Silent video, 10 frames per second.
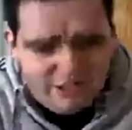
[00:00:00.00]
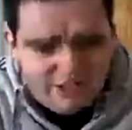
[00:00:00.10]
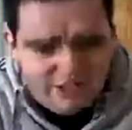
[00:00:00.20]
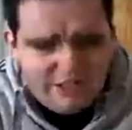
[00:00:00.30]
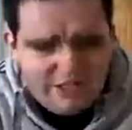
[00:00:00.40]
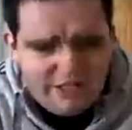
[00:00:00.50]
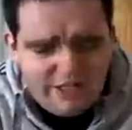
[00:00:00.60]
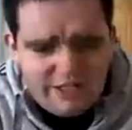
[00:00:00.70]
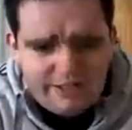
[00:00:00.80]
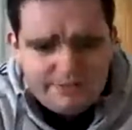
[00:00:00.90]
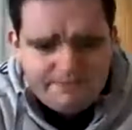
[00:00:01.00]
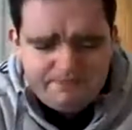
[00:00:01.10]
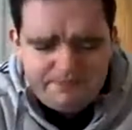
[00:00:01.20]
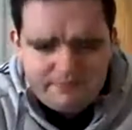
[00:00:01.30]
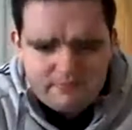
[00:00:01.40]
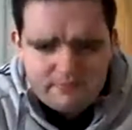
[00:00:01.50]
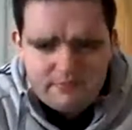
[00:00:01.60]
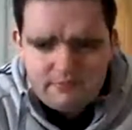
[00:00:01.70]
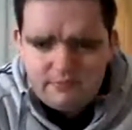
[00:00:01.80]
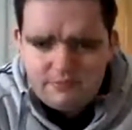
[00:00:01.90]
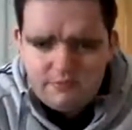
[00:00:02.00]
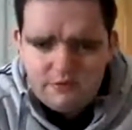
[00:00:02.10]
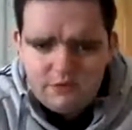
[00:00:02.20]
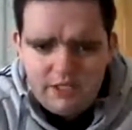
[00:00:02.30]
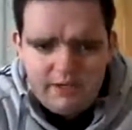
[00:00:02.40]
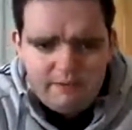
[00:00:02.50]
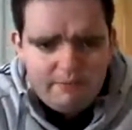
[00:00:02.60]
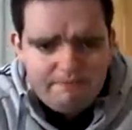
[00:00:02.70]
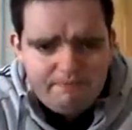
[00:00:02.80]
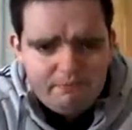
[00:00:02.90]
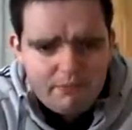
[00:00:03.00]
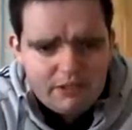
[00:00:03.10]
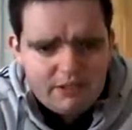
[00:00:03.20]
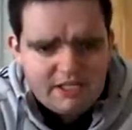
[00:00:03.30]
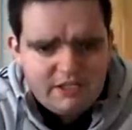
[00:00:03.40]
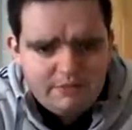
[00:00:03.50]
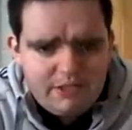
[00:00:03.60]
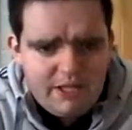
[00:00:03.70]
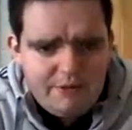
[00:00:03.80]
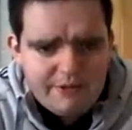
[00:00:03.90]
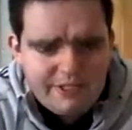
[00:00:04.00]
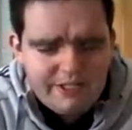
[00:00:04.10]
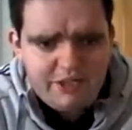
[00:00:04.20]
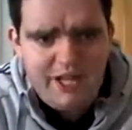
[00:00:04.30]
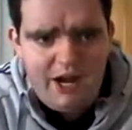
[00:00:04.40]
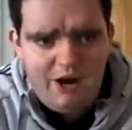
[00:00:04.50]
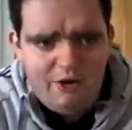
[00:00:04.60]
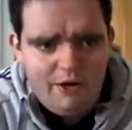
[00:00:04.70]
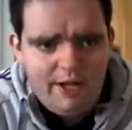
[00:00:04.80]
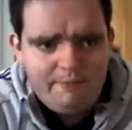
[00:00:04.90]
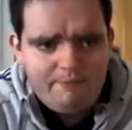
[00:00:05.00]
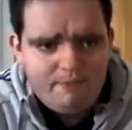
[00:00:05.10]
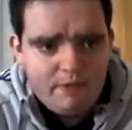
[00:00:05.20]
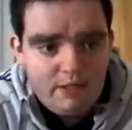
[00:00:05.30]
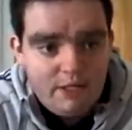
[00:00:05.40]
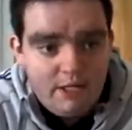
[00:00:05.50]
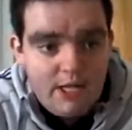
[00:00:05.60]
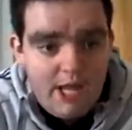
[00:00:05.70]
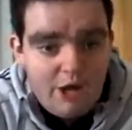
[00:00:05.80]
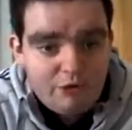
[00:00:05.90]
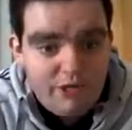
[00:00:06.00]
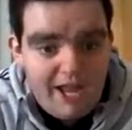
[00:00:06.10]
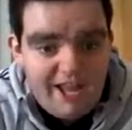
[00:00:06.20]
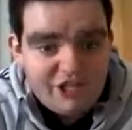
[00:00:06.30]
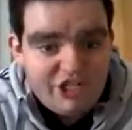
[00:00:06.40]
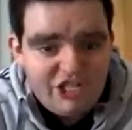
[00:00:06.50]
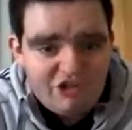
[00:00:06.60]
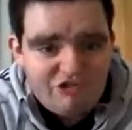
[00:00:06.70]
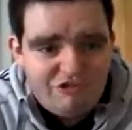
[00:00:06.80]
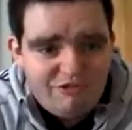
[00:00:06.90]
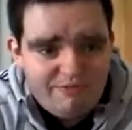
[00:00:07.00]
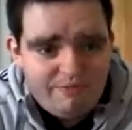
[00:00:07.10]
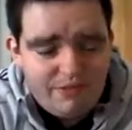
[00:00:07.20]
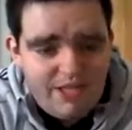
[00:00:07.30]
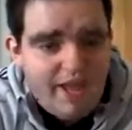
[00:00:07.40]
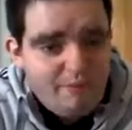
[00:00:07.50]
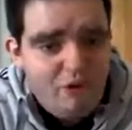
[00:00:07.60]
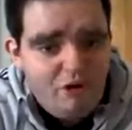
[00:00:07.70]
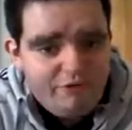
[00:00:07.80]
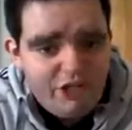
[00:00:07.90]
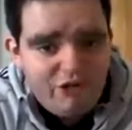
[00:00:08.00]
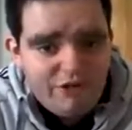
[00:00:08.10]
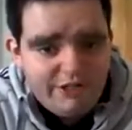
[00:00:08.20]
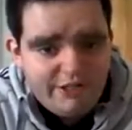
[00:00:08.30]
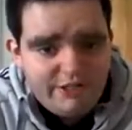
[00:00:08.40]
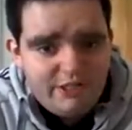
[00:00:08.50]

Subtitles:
Um, yeah, but that's something I want to look into now. How to actually get more viewers